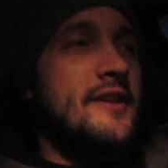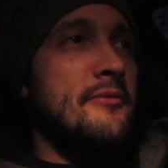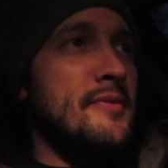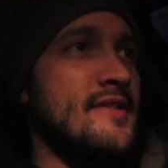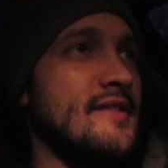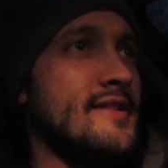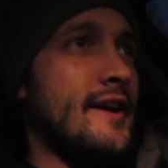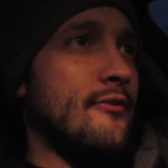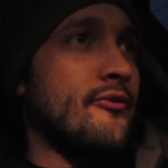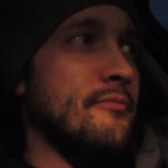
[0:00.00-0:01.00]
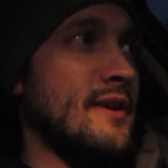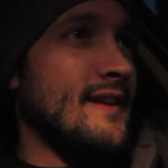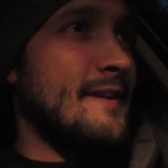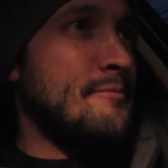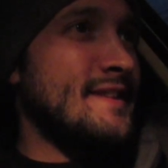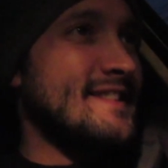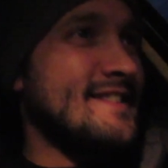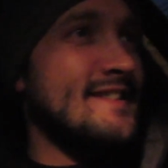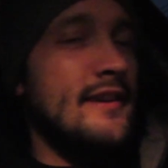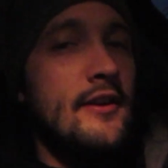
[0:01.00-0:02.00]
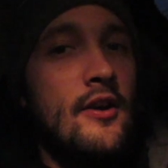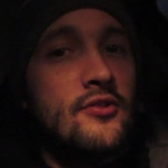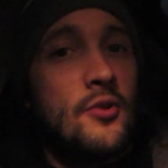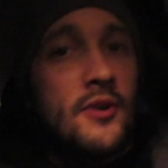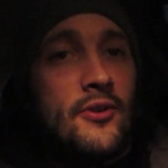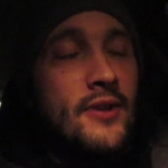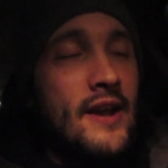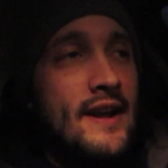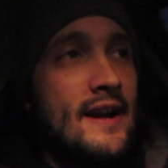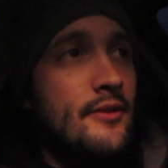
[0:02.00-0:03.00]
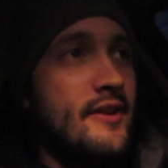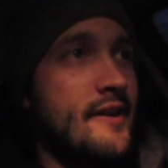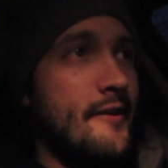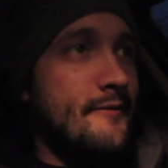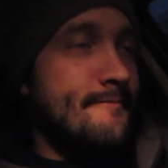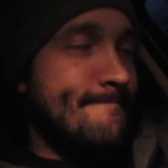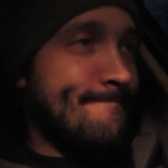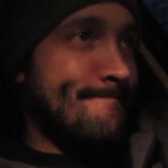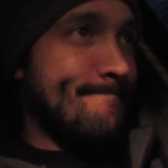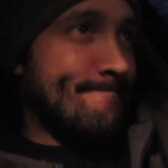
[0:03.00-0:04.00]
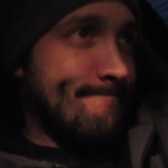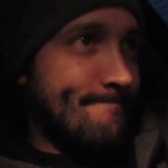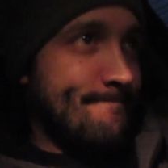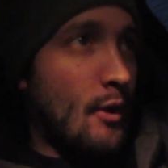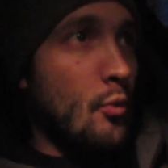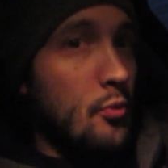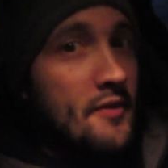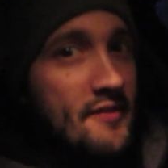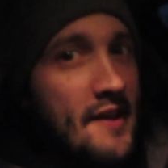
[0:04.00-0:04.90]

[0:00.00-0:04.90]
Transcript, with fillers: Tim is in town from Columbus, so we're going to hang out there with